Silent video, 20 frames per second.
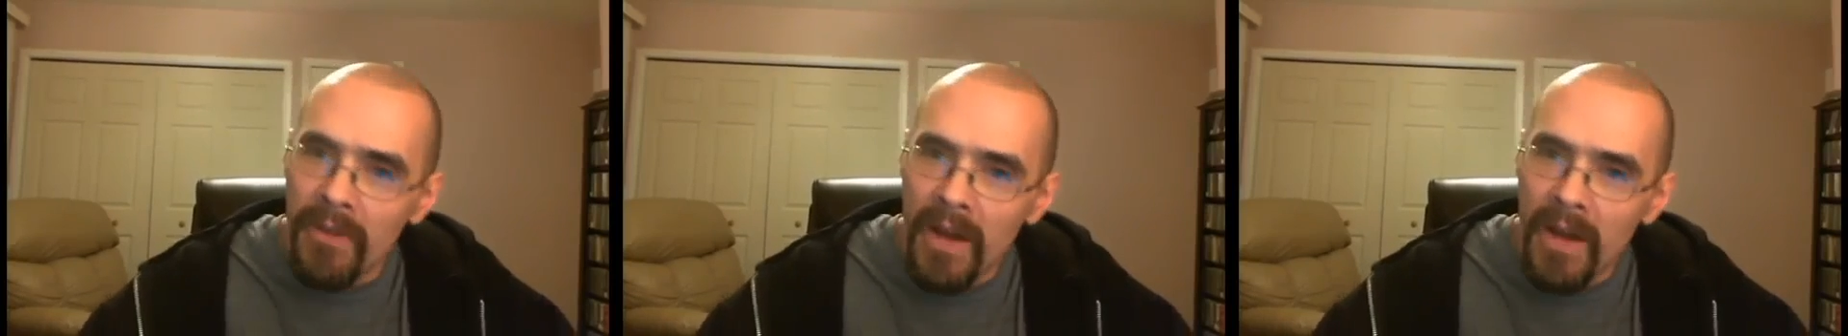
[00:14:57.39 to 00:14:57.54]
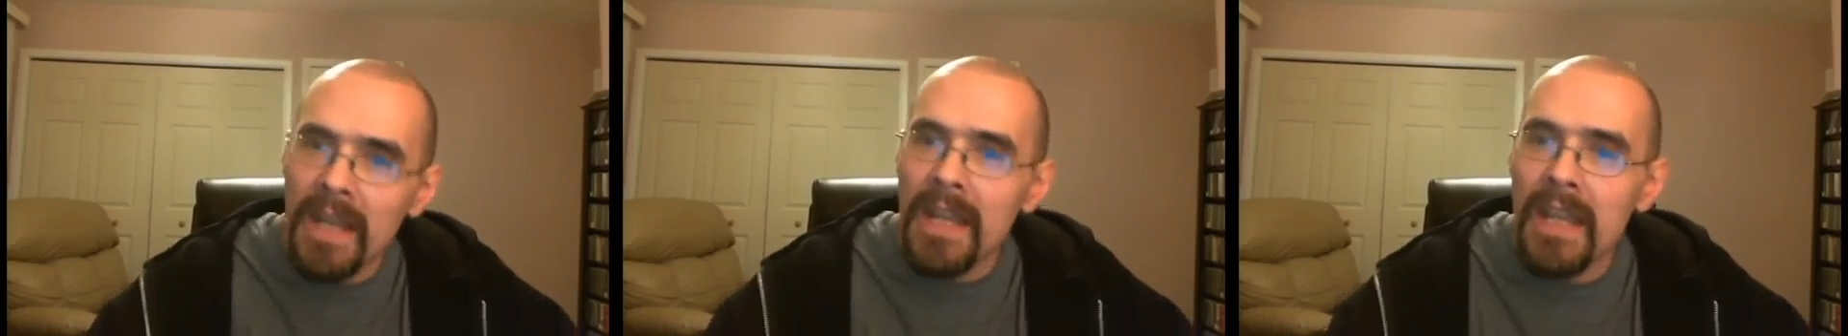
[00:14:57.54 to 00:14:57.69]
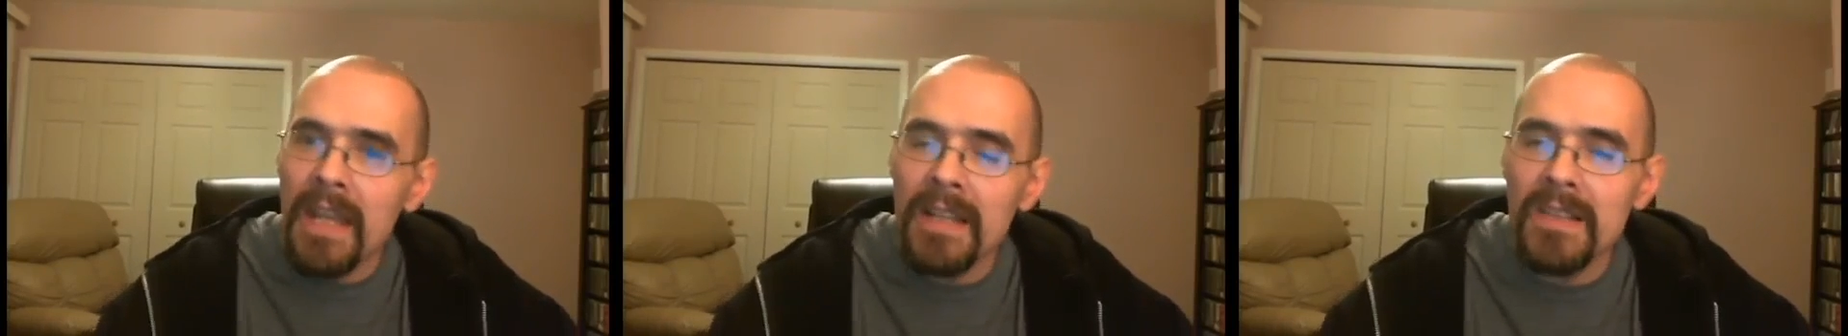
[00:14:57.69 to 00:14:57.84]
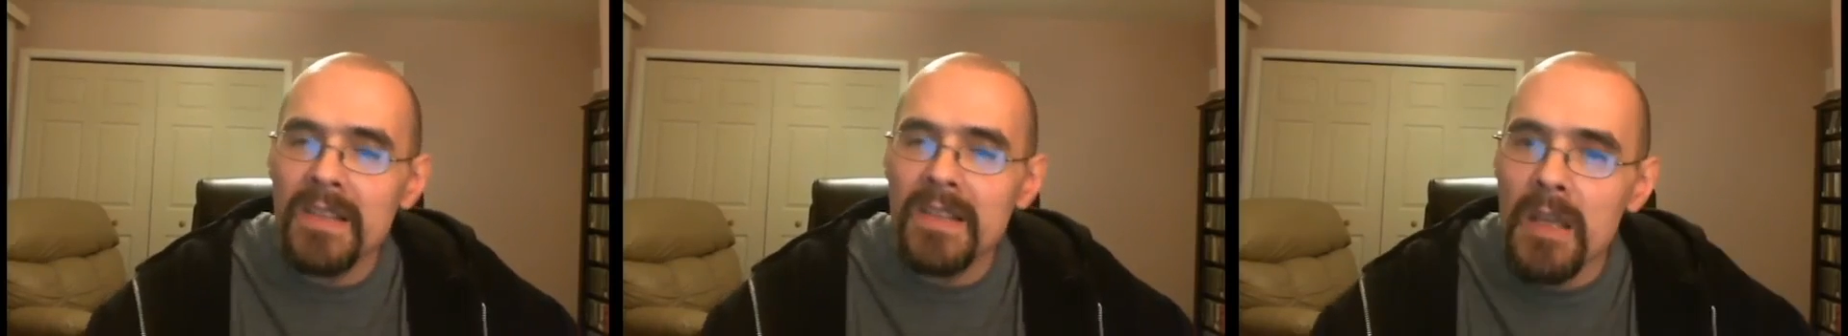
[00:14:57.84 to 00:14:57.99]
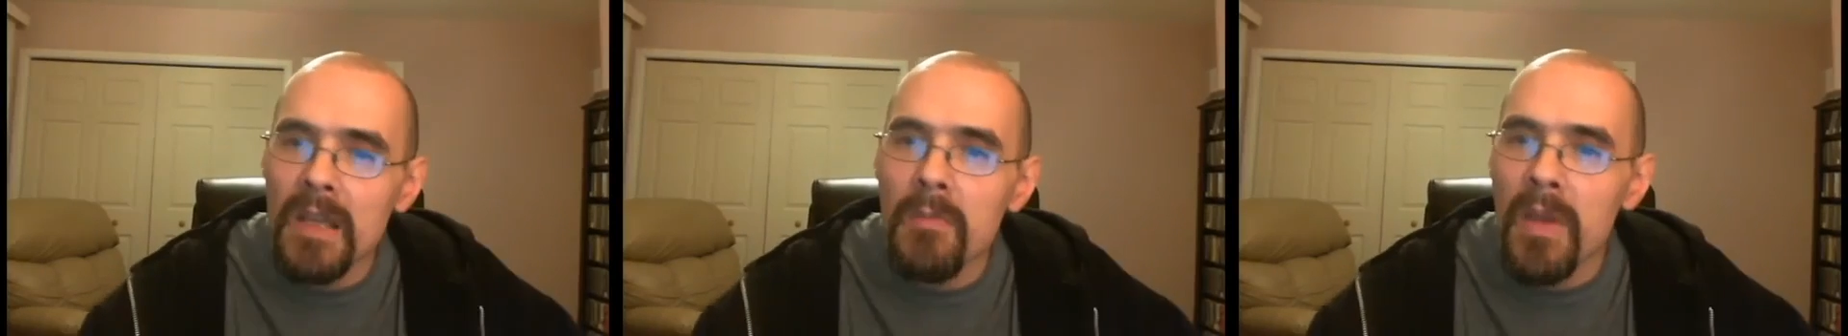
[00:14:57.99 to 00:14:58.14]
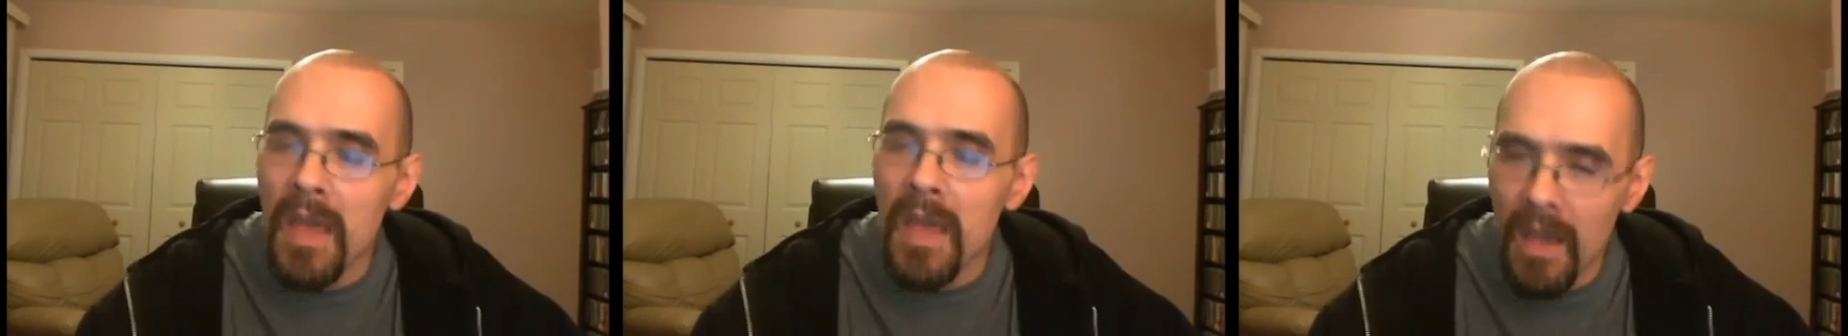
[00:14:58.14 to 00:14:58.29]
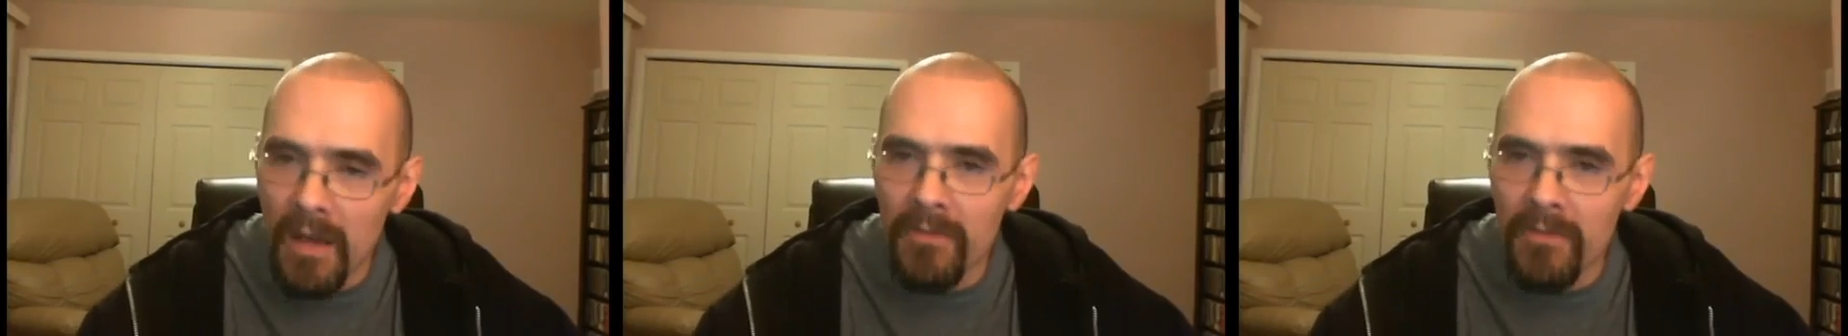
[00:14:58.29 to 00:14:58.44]
finance
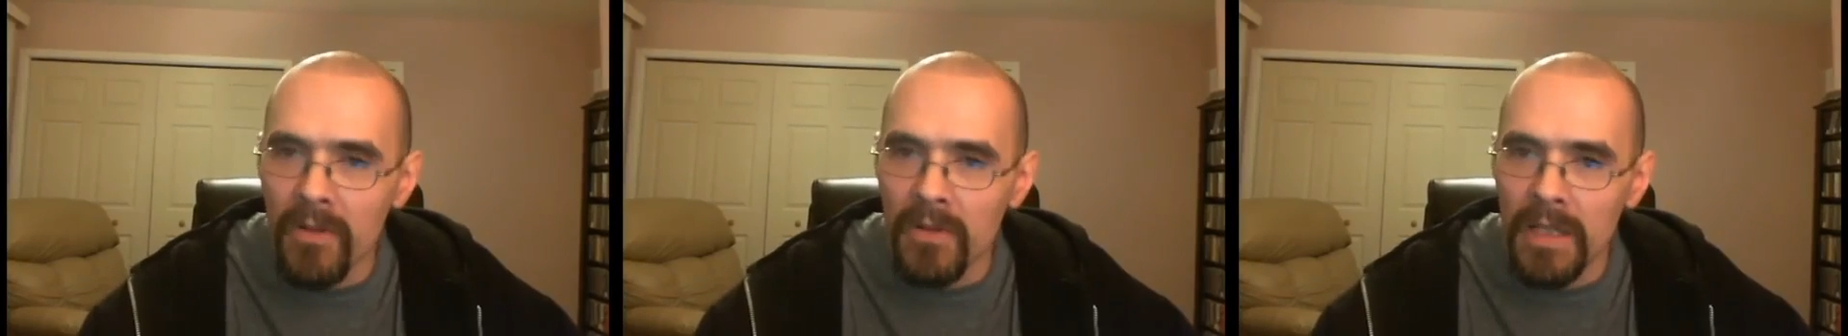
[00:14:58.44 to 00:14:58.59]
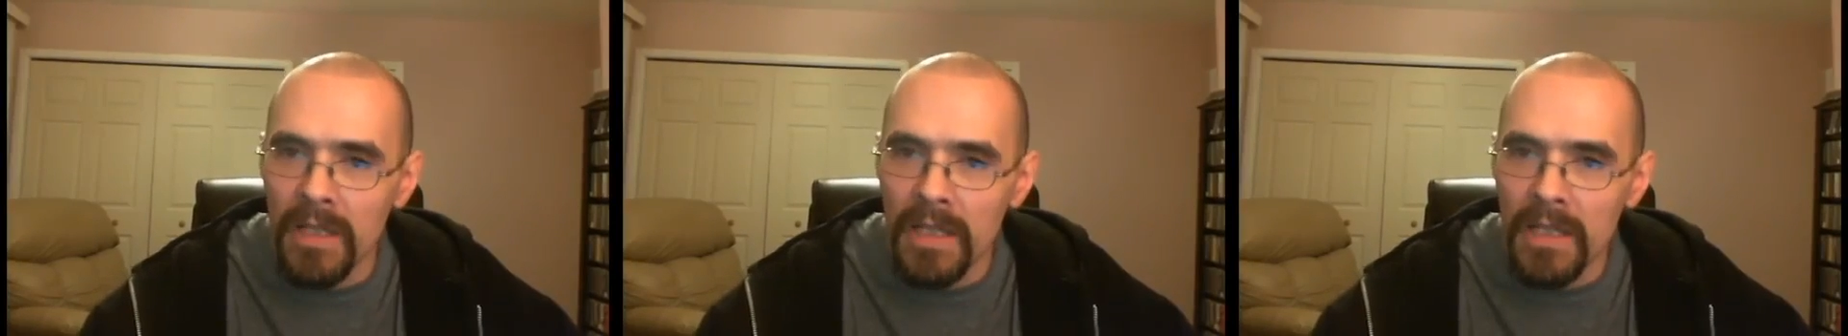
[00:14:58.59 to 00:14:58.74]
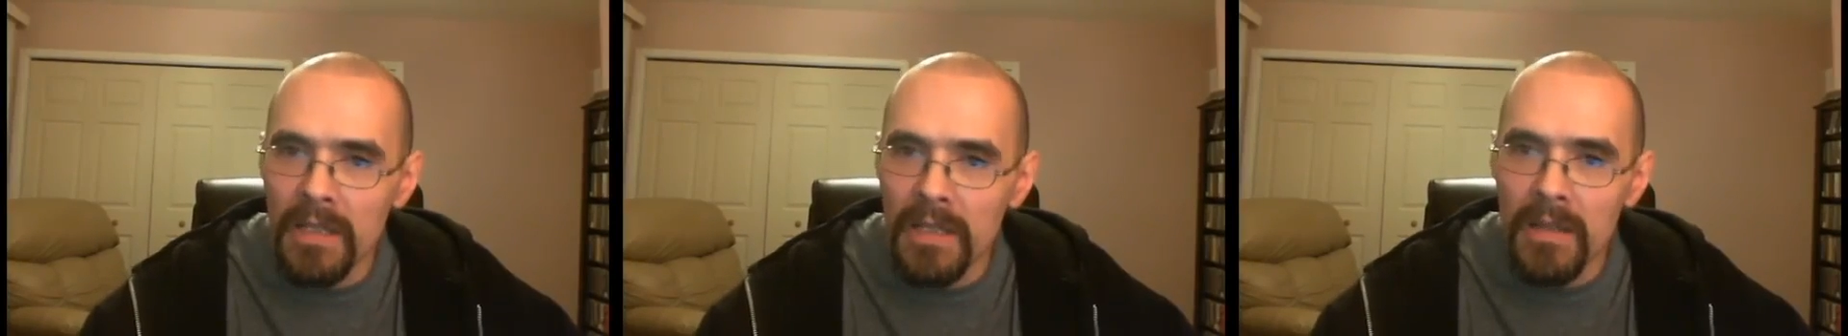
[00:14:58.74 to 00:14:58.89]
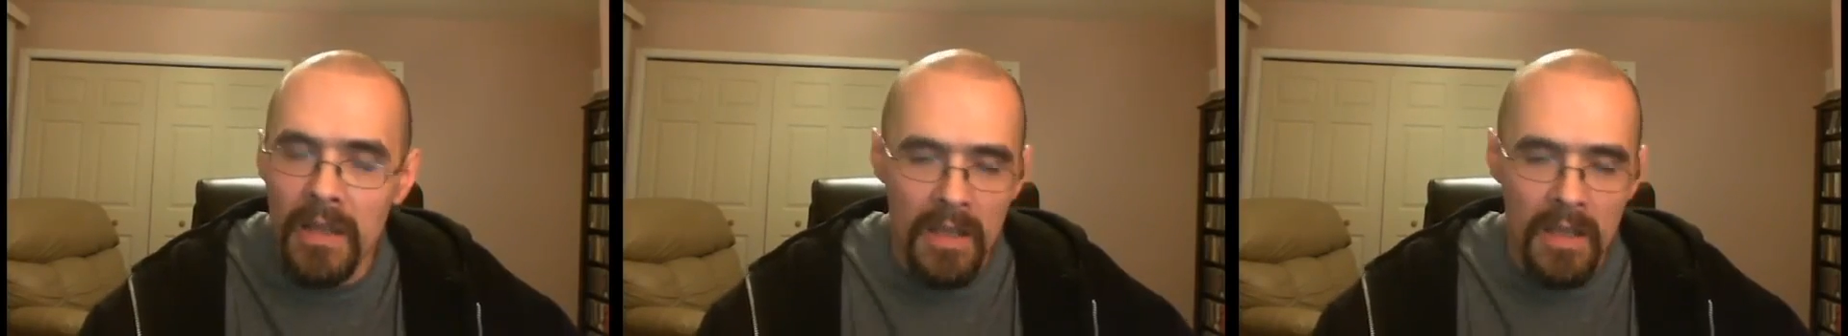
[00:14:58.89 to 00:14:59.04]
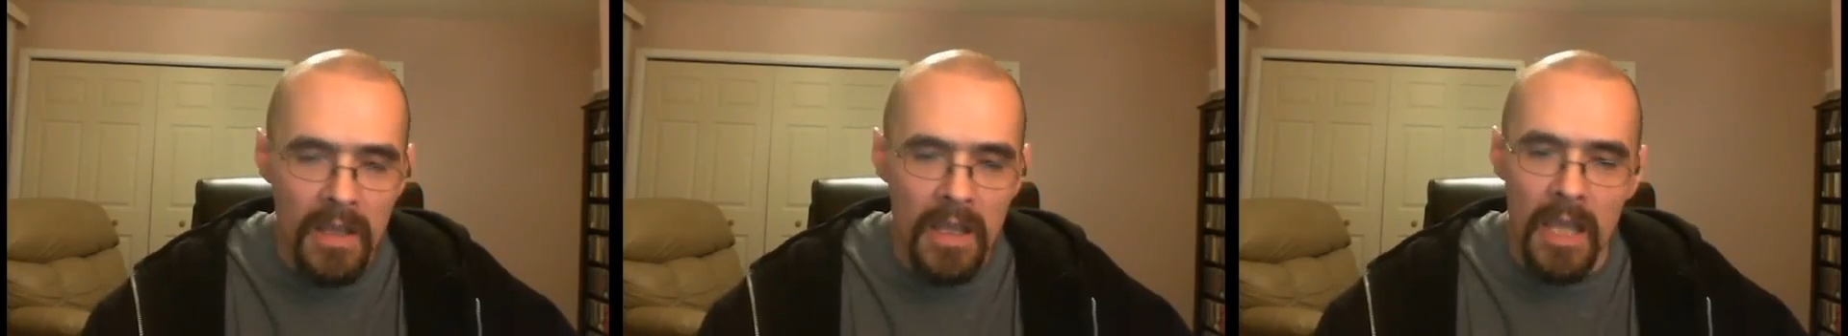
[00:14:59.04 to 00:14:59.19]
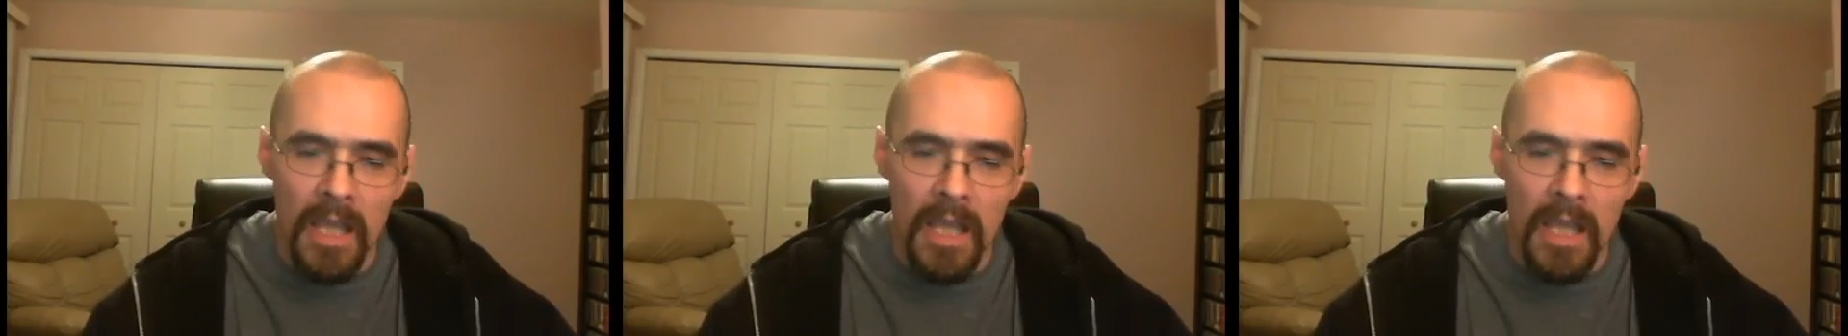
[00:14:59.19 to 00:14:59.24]
him heavily,